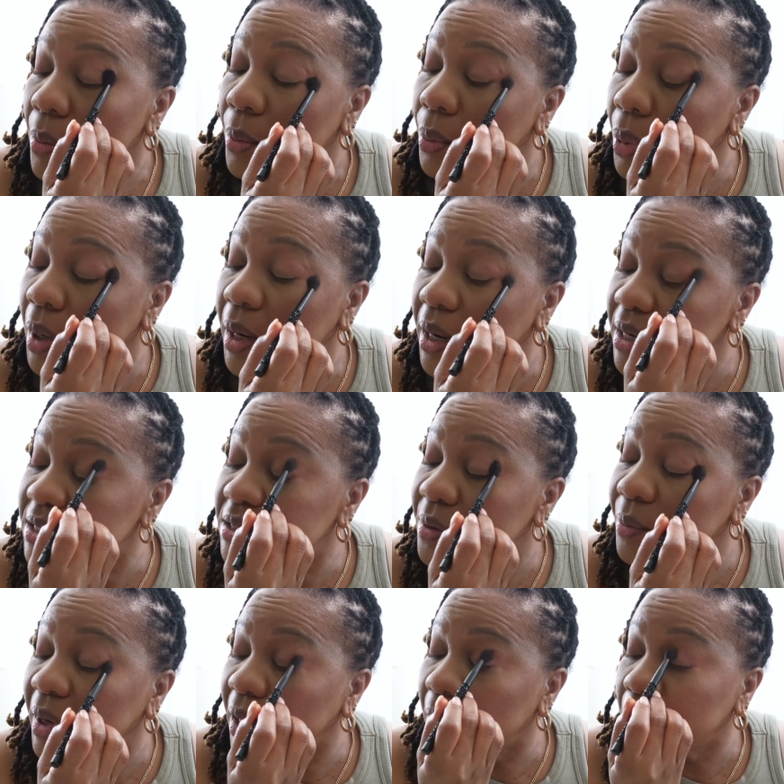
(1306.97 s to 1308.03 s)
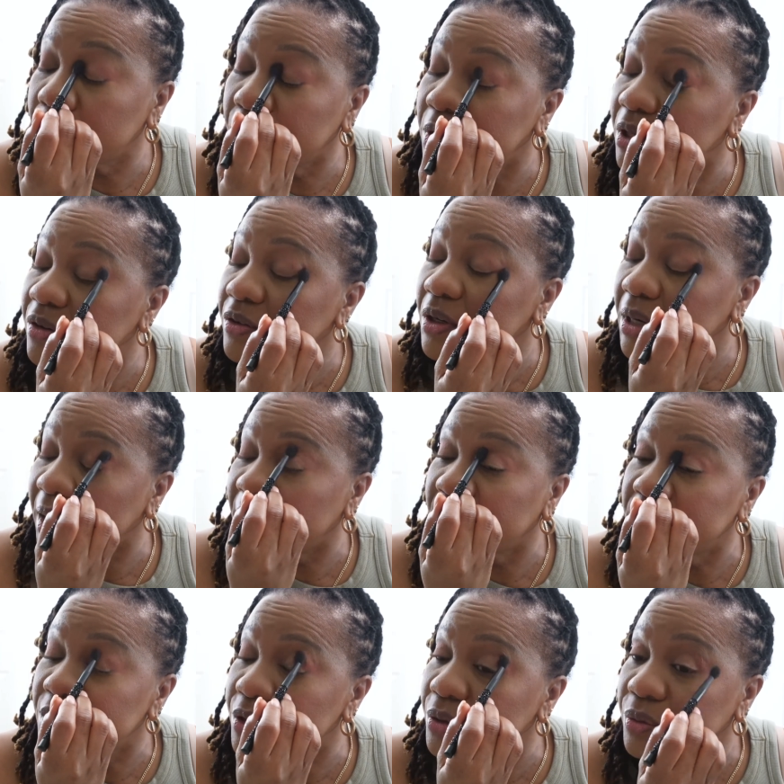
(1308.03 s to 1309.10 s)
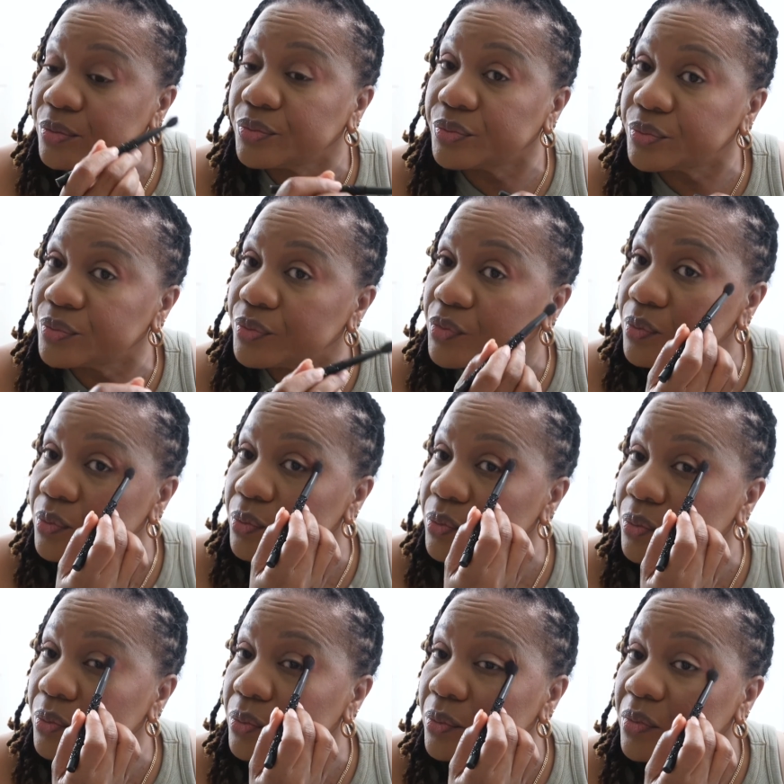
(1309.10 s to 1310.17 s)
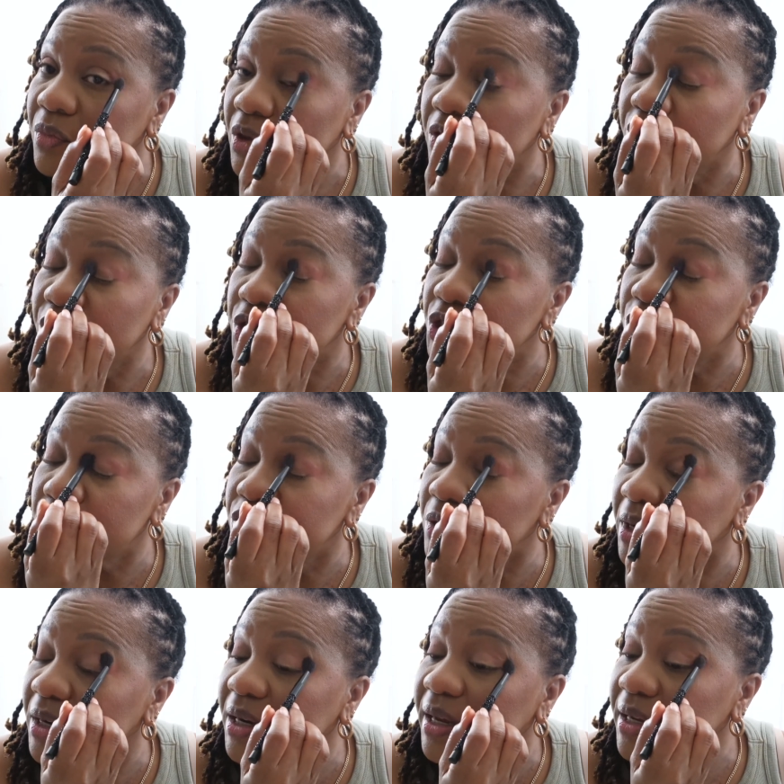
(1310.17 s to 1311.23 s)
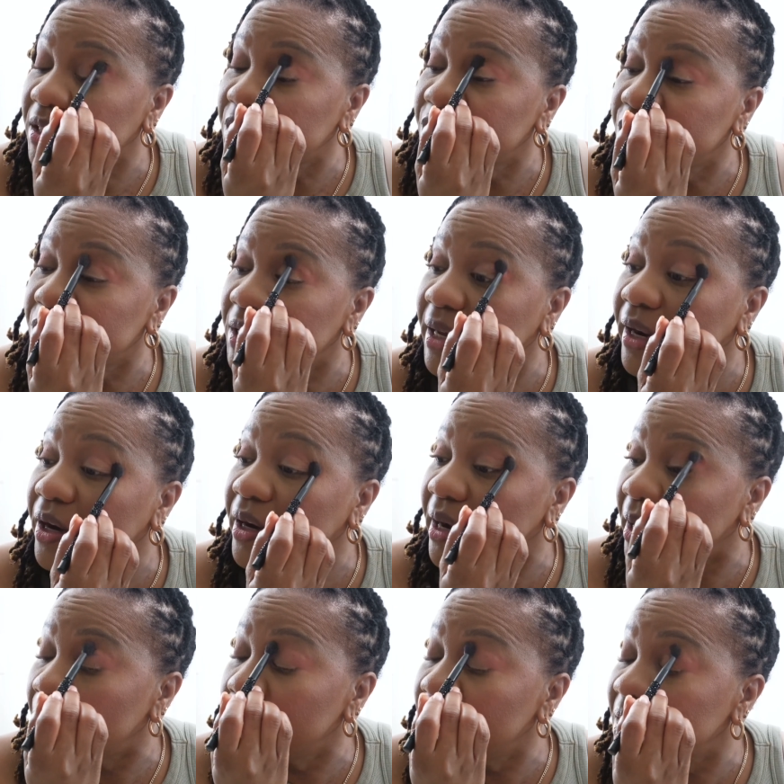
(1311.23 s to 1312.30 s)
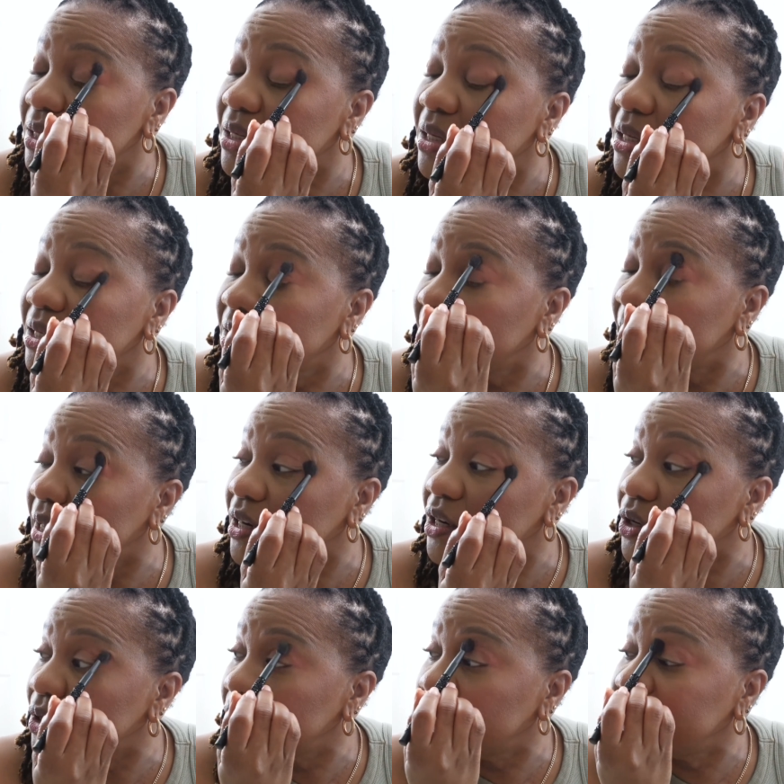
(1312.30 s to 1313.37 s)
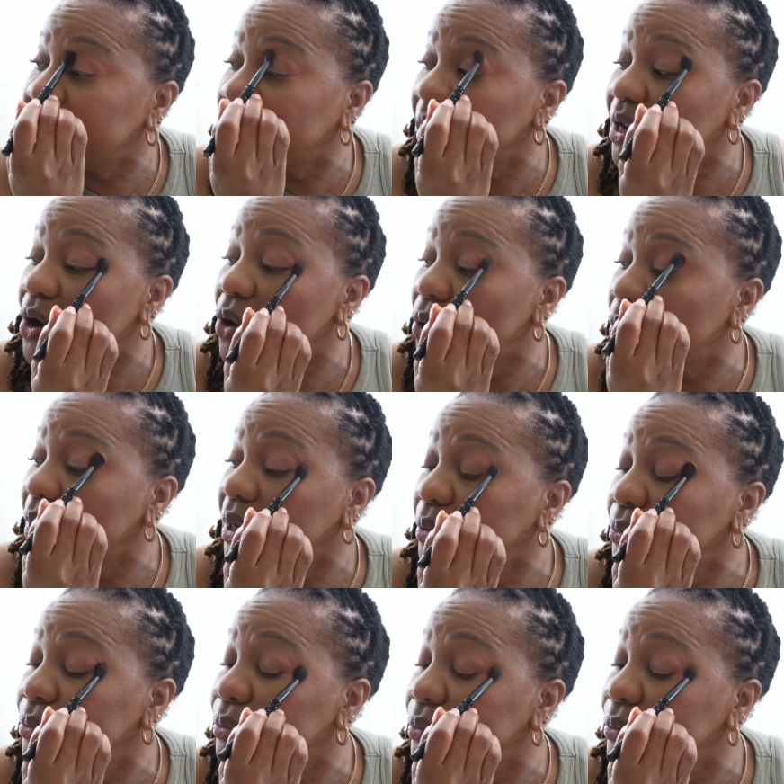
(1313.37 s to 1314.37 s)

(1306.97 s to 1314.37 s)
but as a makeup lover, I do. If you're just trying to get to your day-to-day business, getting your day going,